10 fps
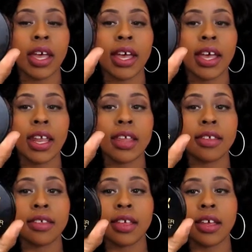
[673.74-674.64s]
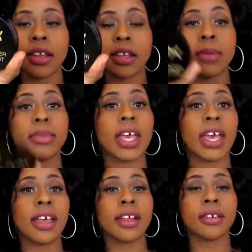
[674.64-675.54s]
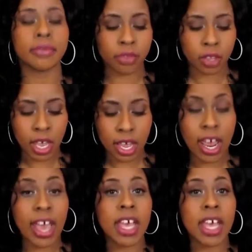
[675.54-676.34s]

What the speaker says: and this is in deep tan, and I